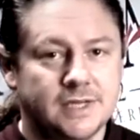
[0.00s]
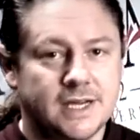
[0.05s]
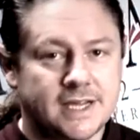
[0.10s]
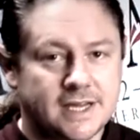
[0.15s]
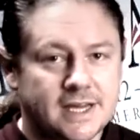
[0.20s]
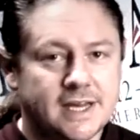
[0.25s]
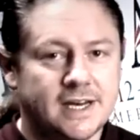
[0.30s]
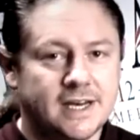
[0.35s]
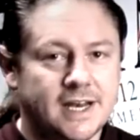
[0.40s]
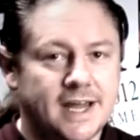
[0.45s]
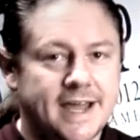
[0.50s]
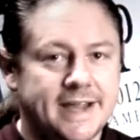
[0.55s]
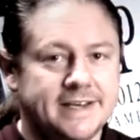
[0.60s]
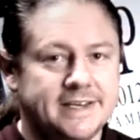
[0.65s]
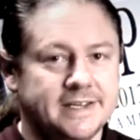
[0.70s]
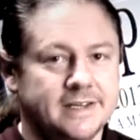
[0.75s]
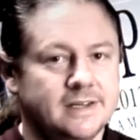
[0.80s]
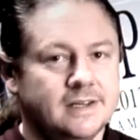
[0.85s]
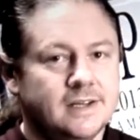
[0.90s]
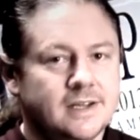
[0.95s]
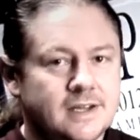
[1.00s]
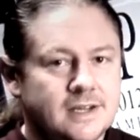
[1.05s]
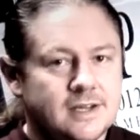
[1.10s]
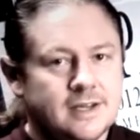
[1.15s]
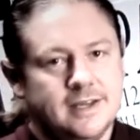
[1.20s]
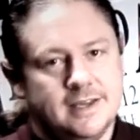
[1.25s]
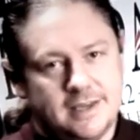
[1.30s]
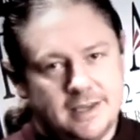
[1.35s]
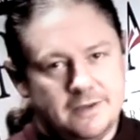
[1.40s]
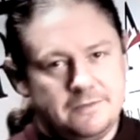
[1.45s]
I kind of liked it.
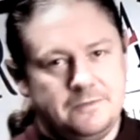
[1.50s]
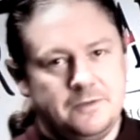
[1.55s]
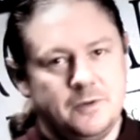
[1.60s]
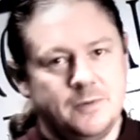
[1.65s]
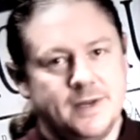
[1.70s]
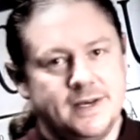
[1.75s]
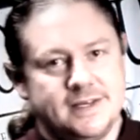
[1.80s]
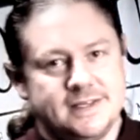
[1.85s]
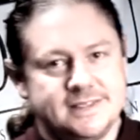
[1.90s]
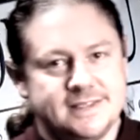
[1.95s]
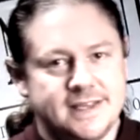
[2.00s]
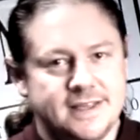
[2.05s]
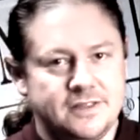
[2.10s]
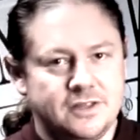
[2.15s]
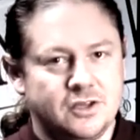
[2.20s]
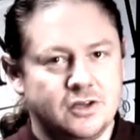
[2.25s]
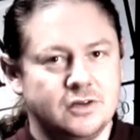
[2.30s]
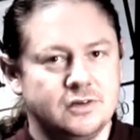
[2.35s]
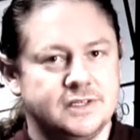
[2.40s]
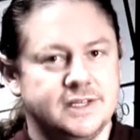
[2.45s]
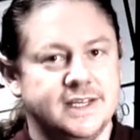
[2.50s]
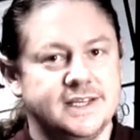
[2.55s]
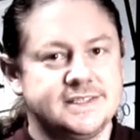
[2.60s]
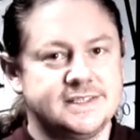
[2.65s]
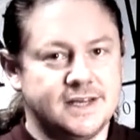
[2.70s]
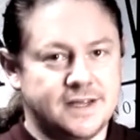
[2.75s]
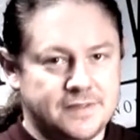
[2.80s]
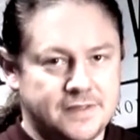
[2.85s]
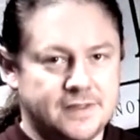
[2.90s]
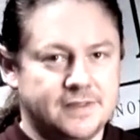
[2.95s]
If you understand the context,
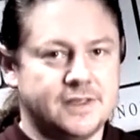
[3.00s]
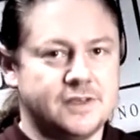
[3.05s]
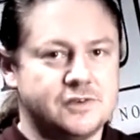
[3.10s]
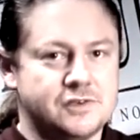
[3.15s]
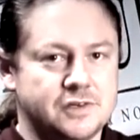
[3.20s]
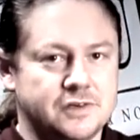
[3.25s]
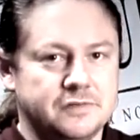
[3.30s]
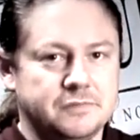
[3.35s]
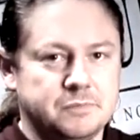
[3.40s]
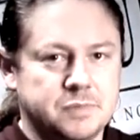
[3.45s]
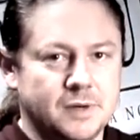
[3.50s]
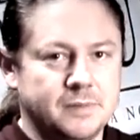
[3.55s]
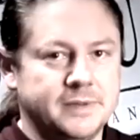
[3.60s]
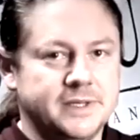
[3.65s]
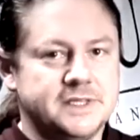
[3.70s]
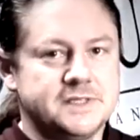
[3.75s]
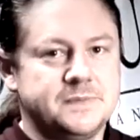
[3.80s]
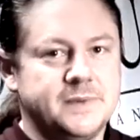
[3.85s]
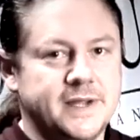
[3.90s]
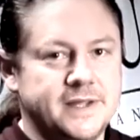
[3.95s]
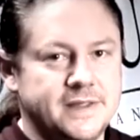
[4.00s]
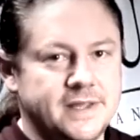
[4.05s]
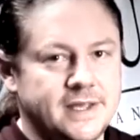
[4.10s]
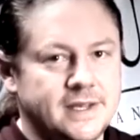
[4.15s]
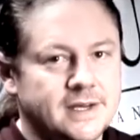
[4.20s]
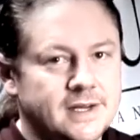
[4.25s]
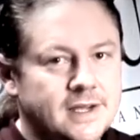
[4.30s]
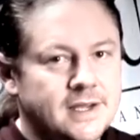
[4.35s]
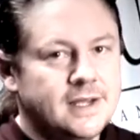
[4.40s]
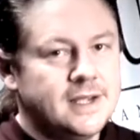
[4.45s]
and I think they should have probably explained
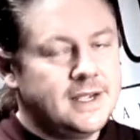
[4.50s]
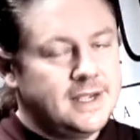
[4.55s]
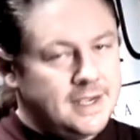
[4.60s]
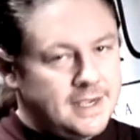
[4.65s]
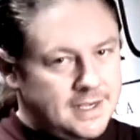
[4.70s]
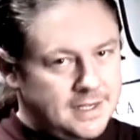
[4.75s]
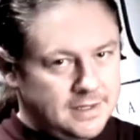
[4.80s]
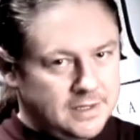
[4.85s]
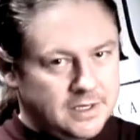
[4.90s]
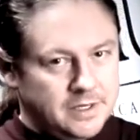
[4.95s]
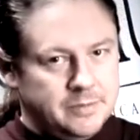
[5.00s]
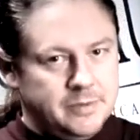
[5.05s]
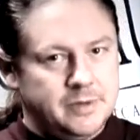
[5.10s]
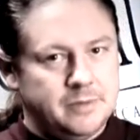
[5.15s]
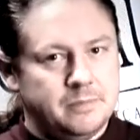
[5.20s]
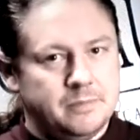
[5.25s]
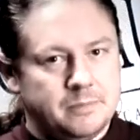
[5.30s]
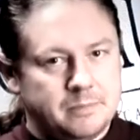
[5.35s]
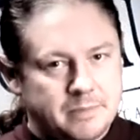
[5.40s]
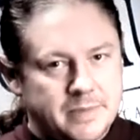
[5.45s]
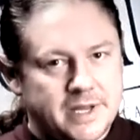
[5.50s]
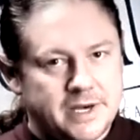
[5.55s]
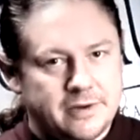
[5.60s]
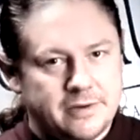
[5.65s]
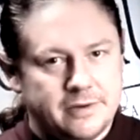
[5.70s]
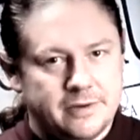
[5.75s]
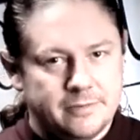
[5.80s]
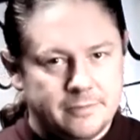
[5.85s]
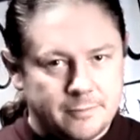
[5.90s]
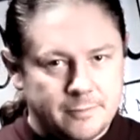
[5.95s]
that a little bit
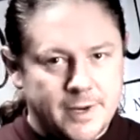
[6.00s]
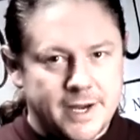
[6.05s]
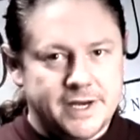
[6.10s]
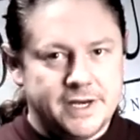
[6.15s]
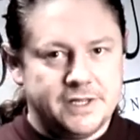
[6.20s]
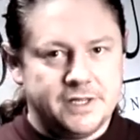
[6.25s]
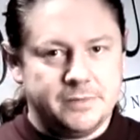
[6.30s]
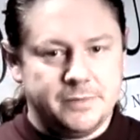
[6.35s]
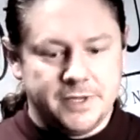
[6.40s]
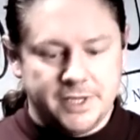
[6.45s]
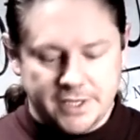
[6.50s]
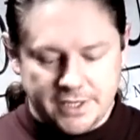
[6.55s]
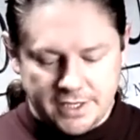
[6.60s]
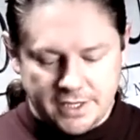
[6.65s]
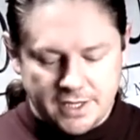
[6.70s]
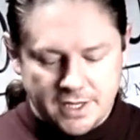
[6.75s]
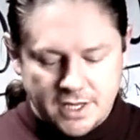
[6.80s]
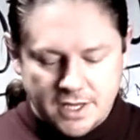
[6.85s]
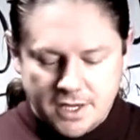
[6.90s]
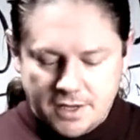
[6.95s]
better right in the beginning.